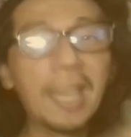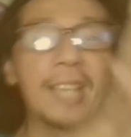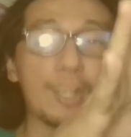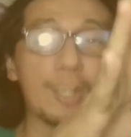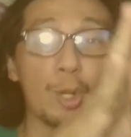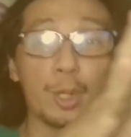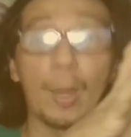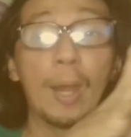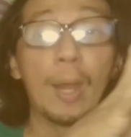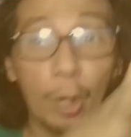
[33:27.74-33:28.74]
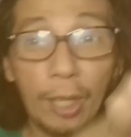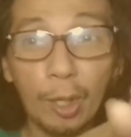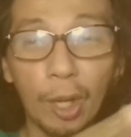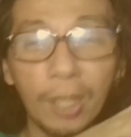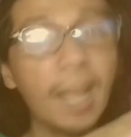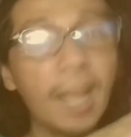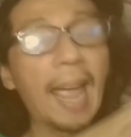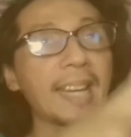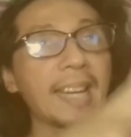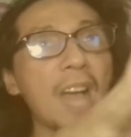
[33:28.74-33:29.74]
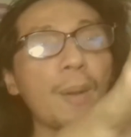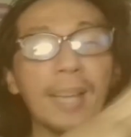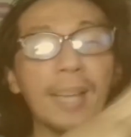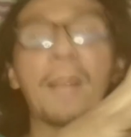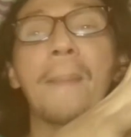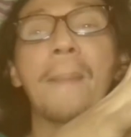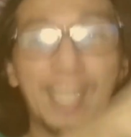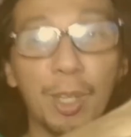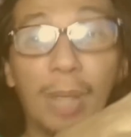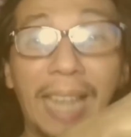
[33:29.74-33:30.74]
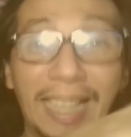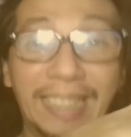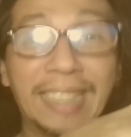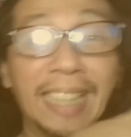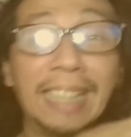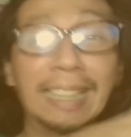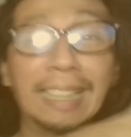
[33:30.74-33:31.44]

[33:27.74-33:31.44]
He's also a lolicon. And now he's a masochist.